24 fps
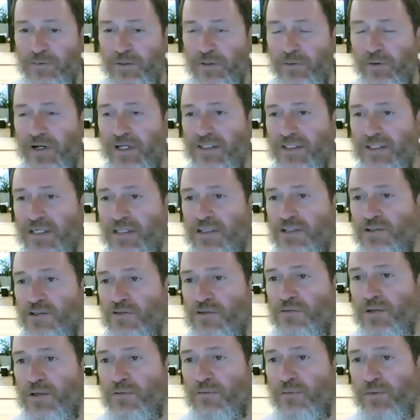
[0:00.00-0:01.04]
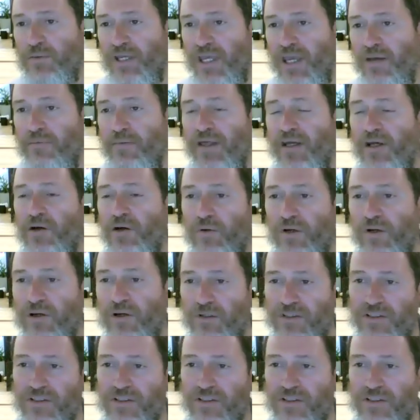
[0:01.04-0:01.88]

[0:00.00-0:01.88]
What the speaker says: we want to say the Jewish people became like a widow.